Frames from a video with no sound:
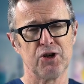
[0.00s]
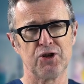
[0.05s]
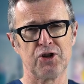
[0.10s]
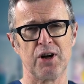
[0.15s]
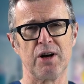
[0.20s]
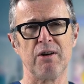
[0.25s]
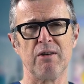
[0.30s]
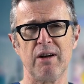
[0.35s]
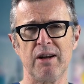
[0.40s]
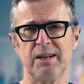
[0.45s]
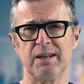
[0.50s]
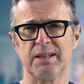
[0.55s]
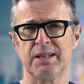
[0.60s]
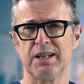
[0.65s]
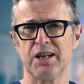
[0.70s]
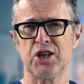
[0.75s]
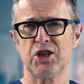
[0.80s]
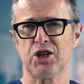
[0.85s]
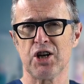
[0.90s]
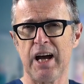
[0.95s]
General
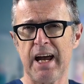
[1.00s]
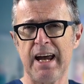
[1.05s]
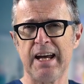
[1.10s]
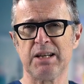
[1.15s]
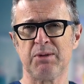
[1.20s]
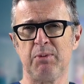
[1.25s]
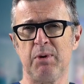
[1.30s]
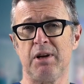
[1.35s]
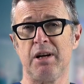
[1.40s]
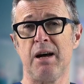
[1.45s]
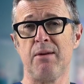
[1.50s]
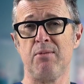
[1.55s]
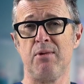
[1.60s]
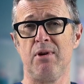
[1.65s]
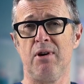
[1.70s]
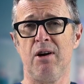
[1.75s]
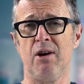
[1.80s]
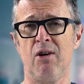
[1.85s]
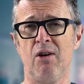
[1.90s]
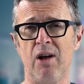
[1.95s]
anesthesia has become
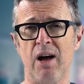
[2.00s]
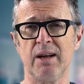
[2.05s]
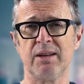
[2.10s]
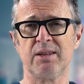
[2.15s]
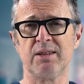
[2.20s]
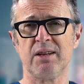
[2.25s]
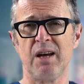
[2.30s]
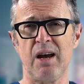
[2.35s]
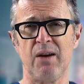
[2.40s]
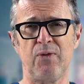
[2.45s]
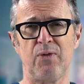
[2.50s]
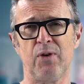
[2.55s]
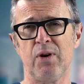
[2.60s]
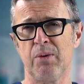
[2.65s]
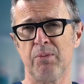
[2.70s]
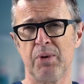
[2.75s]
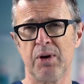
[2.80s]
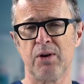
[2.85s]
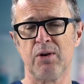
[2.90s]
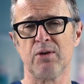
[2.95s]
a lot safer
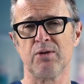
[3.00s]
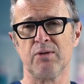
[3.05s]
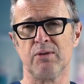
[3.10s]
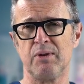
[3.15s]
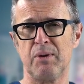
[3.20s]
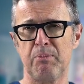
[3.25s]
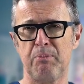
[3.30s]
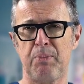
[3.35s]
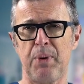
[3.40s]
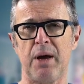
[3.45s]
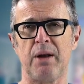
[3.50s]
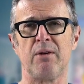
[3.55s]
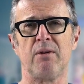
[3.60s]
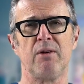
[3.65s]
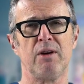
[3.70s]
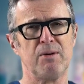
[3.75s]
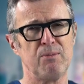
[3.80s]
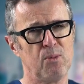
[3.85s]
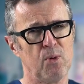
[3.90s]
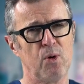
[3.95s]
because of the better
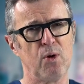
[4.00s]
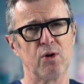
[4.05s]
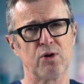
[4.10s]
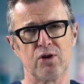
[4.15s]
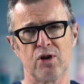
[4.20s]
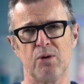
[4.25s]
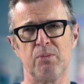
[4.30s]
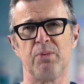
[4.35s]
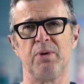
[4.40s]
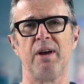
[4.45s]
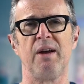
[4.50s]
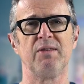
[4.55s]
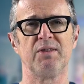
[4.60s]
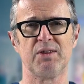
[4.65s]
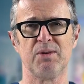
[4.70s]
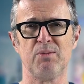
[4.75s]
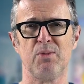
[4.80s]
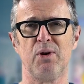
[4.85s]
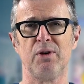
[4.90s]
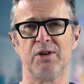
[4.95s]
and more
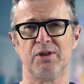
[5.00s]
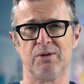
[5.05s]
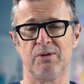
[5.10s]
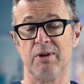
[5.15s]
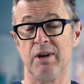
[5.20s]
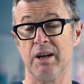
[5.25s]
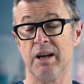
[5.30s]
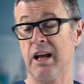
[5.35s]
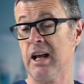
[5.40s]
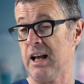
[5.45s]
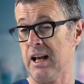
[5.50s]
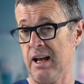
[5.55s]
comprehensive monitoring.